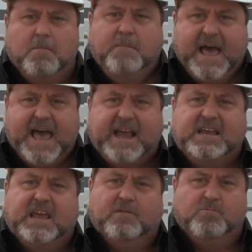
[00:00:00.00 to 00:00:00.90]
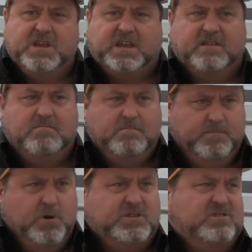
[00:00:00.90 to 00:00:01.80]
back and we can
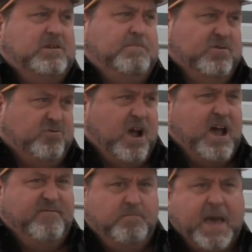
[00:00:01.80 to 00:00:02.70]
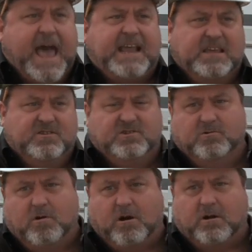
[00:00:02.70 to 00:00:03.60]
put slip and drive back
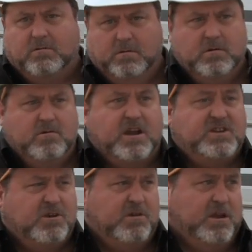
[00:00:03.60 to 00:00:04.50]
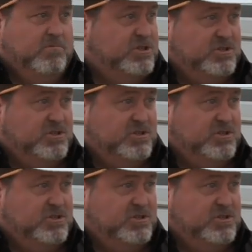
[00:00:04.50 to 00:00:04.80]
into our criteria, which